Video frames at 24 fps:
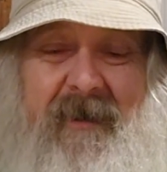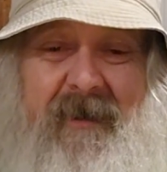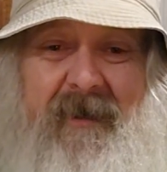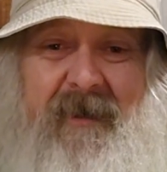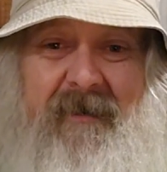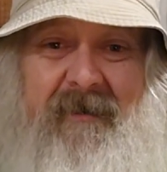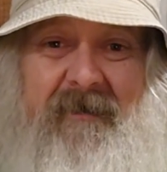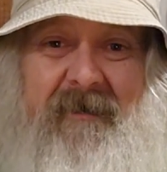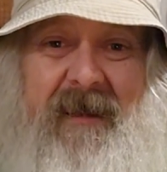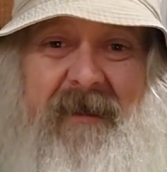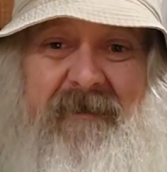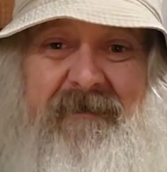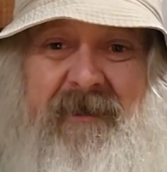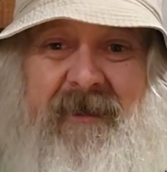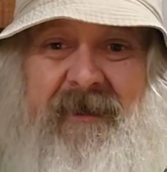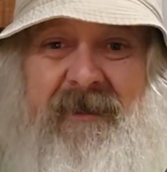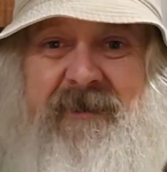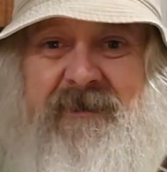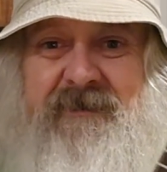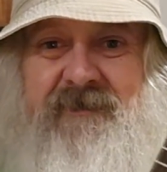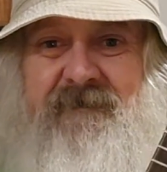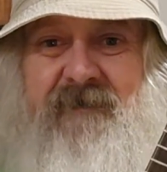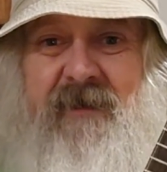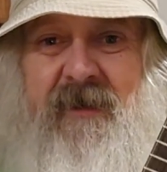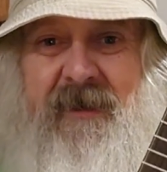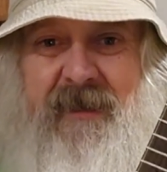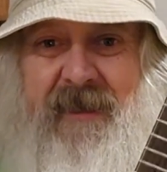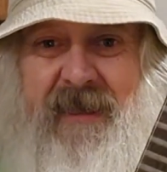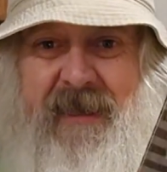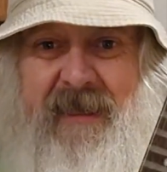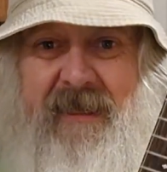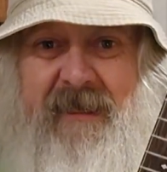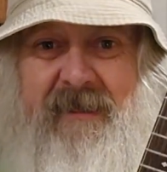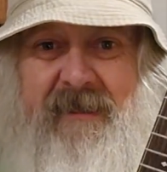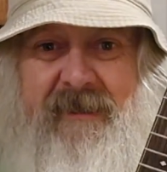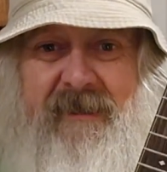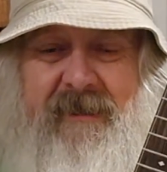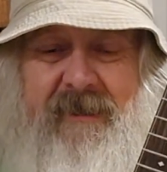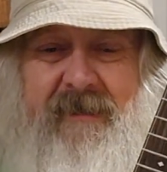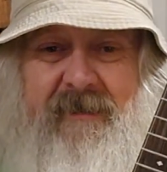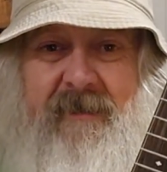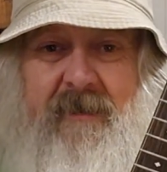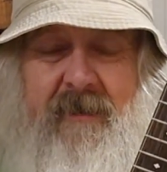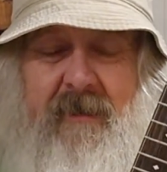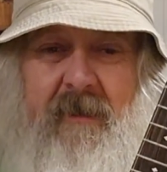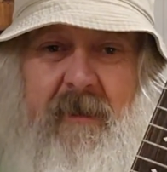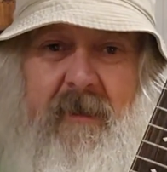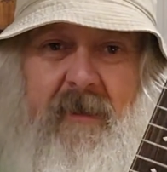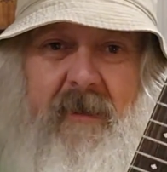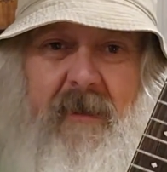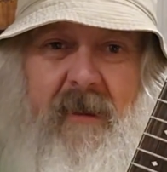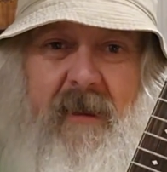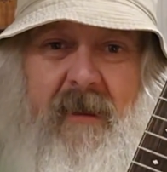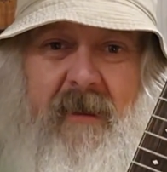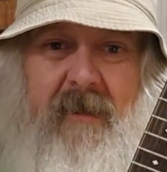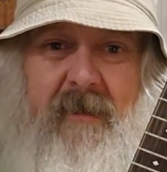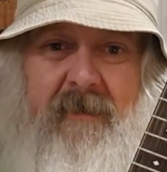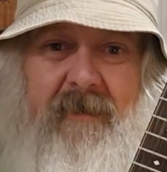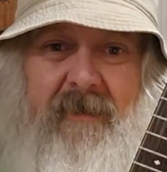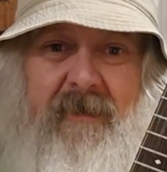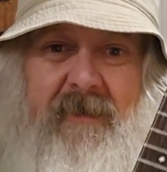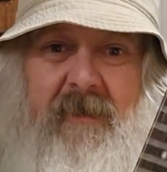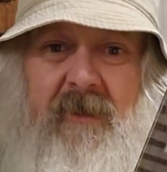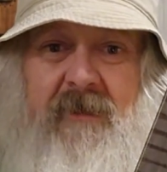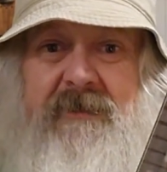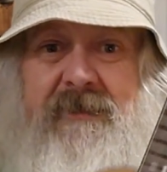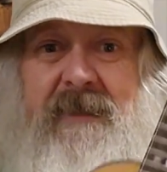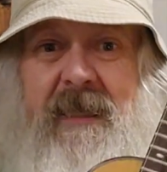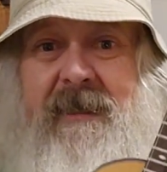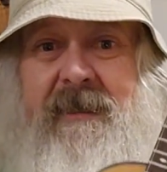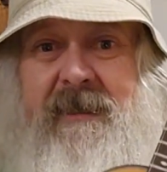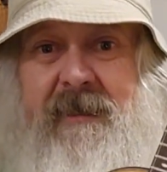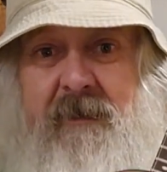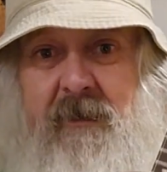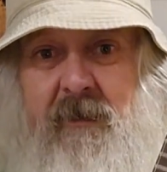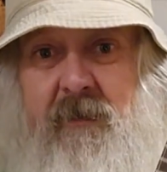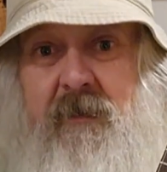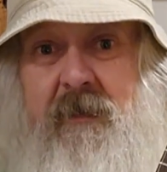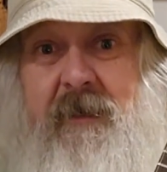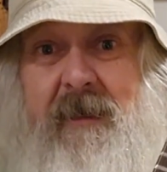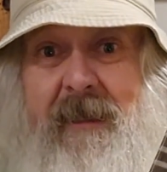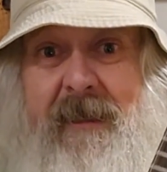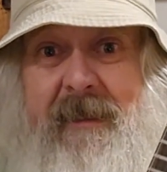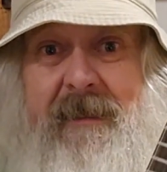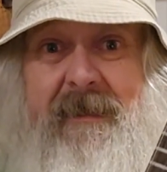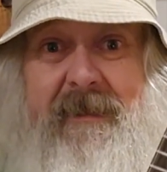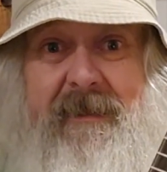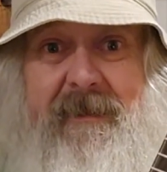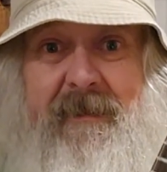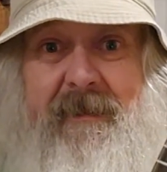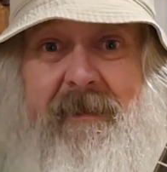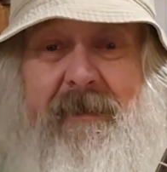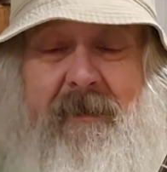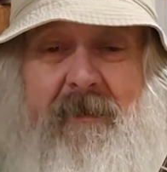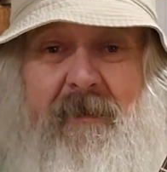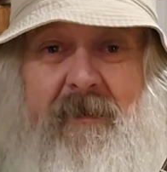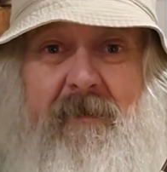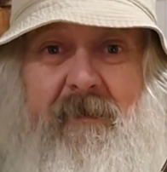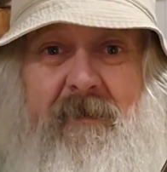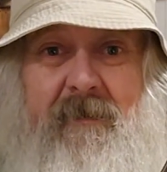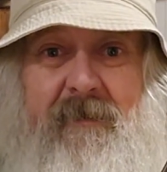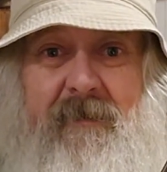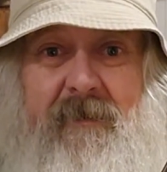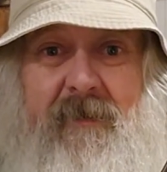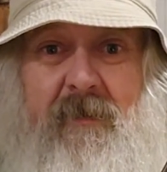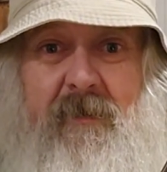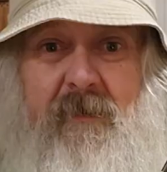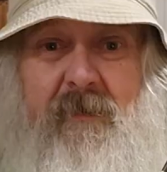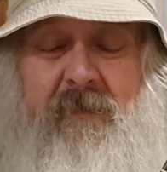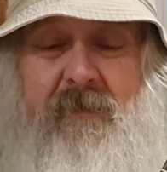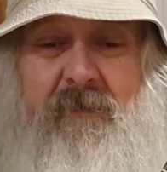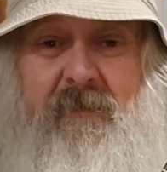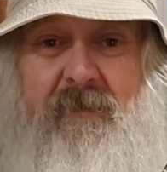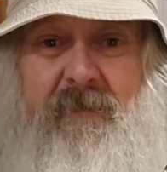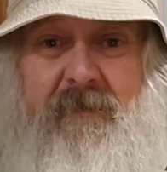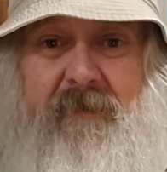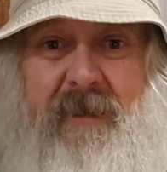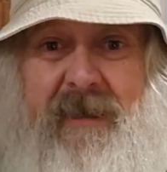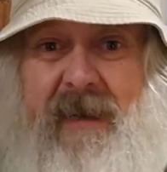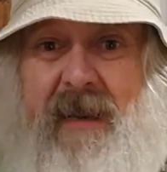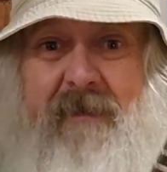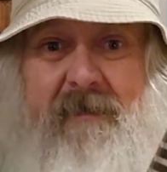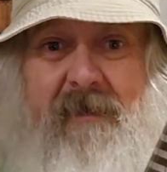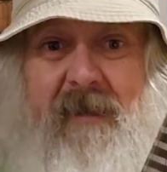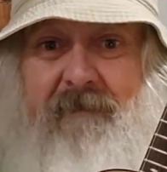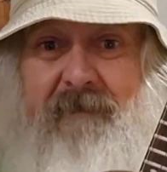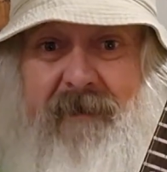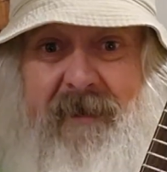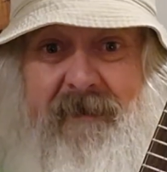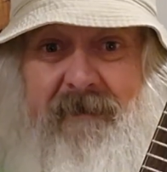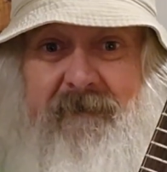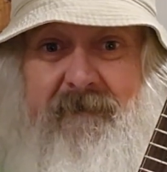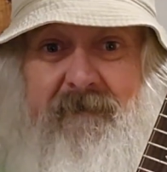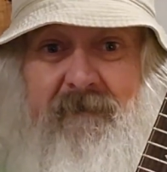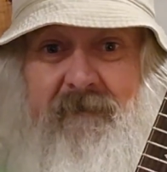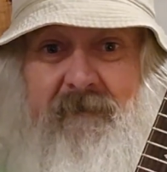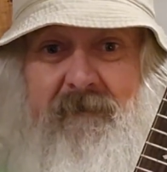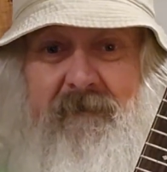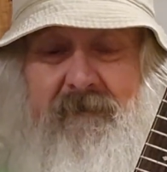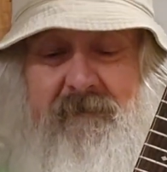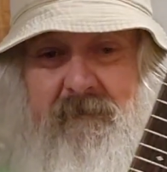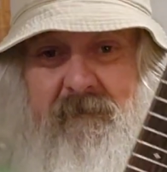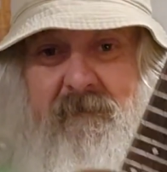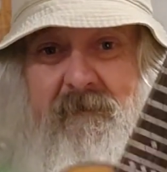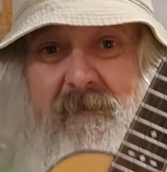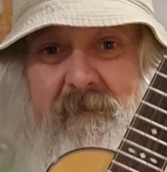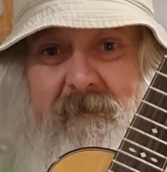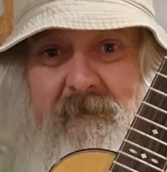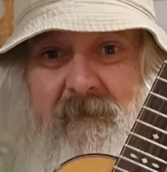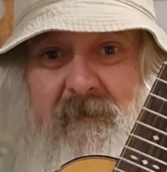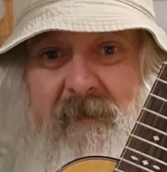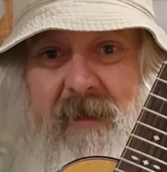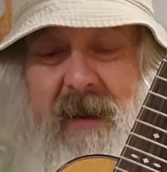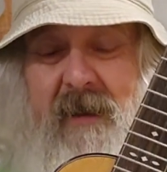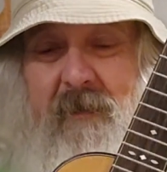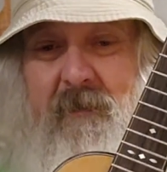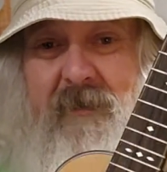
I think it's very elegant. It looks like an ukulele, you know, that I mean, I